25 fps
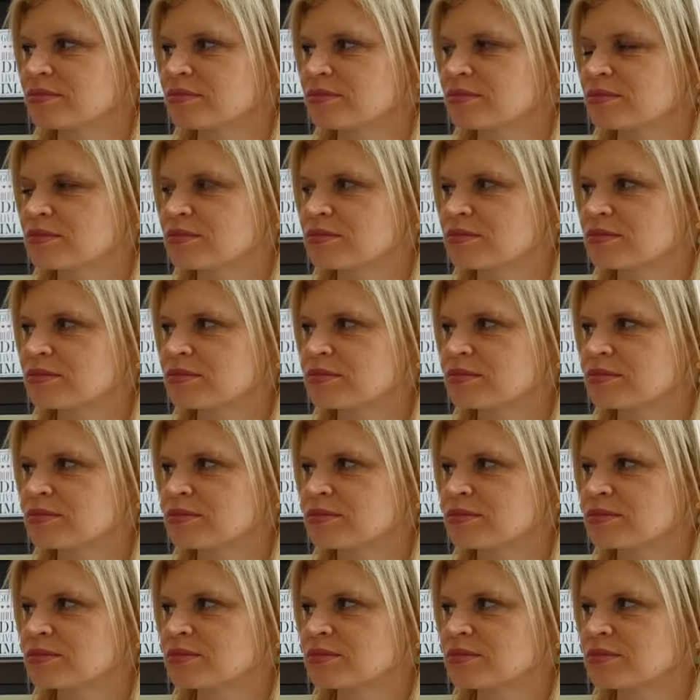
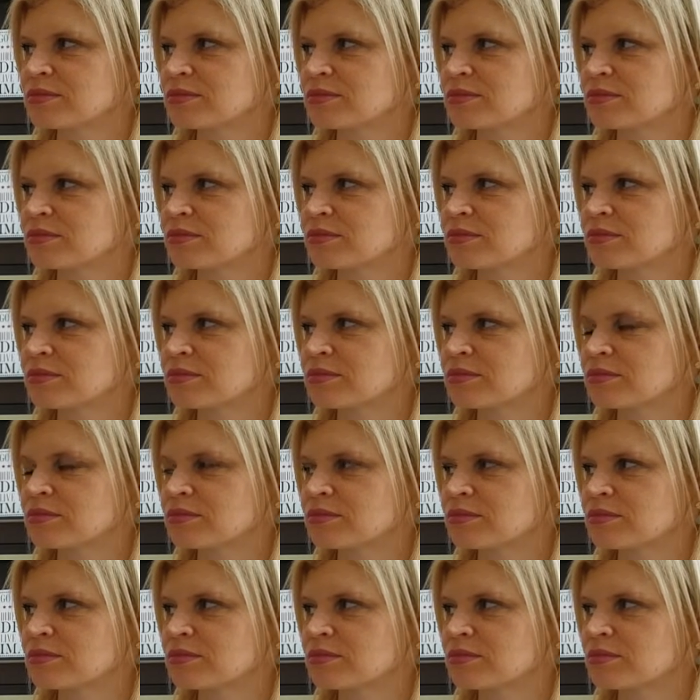
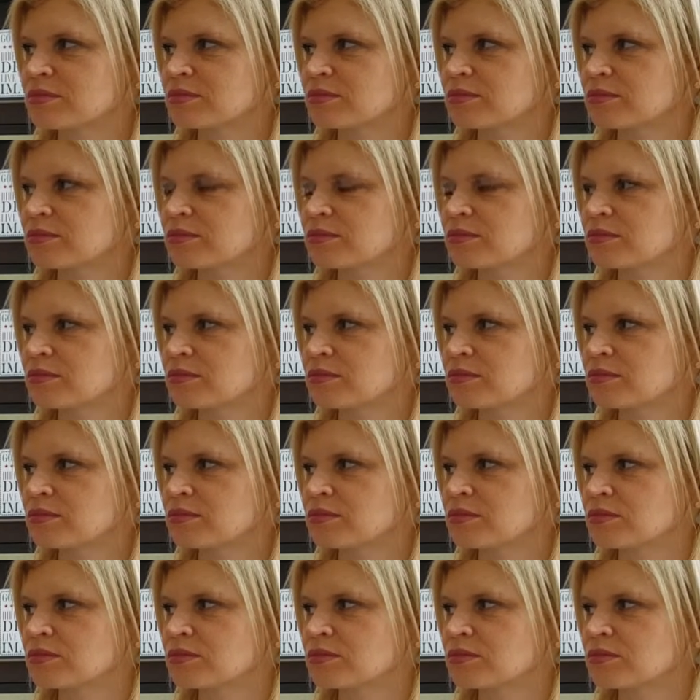
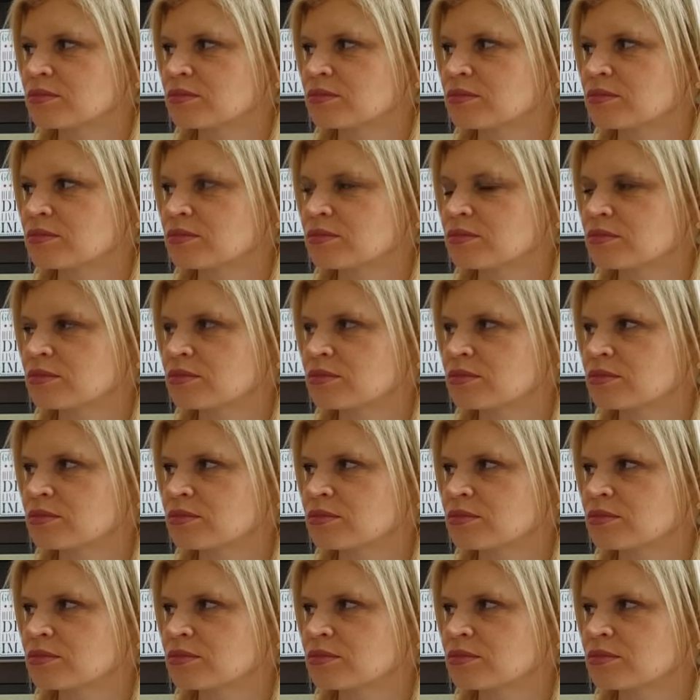The person shown says nothing.